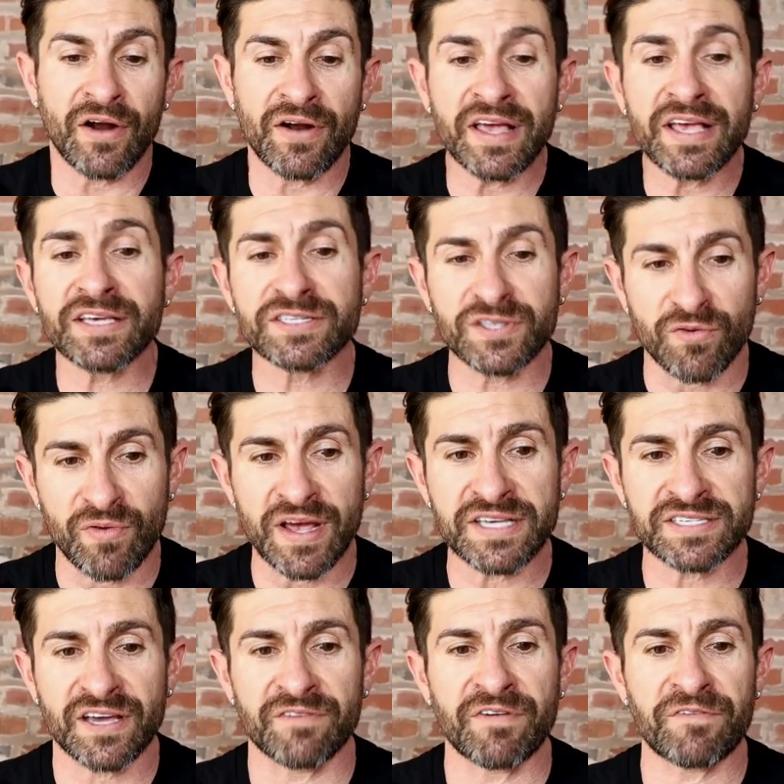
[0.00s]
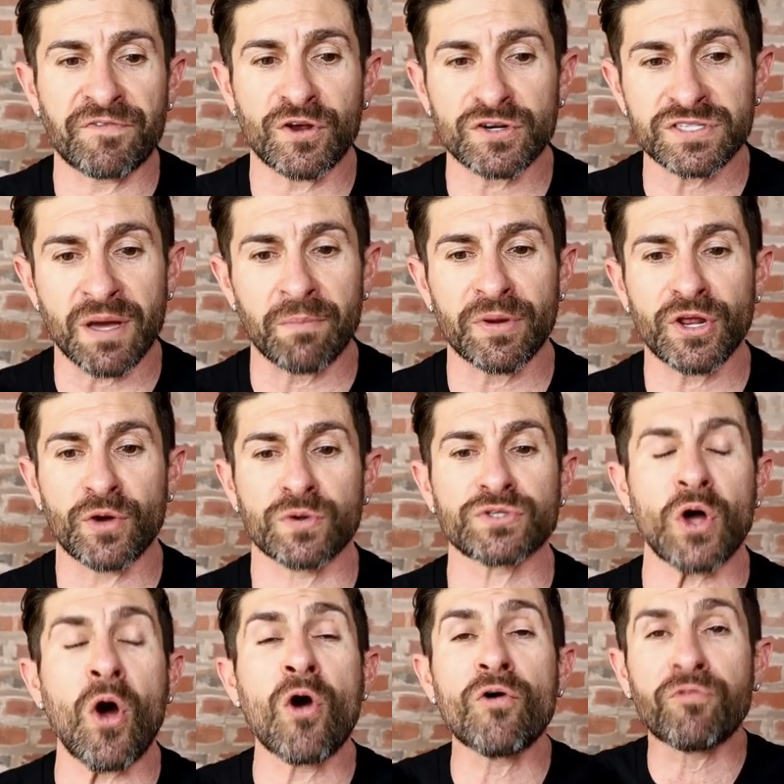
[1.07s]
is the risk of if you're somebody who
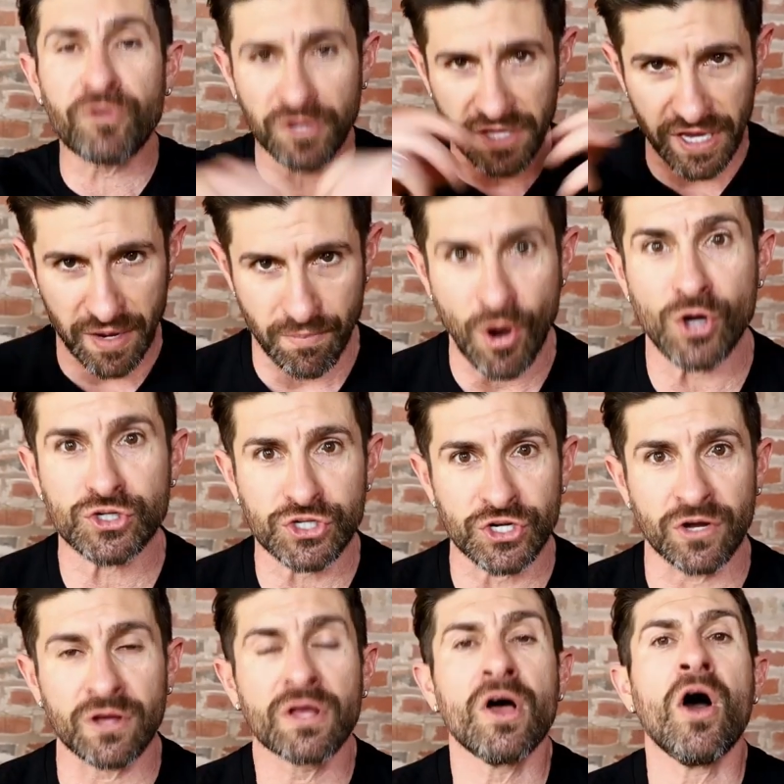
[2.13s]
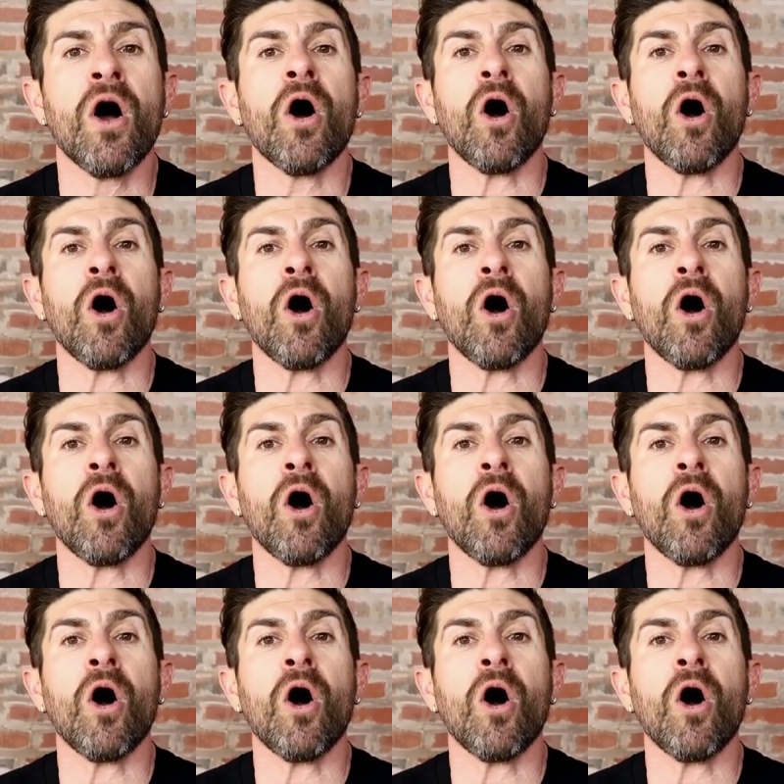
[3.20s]
is overly emotional,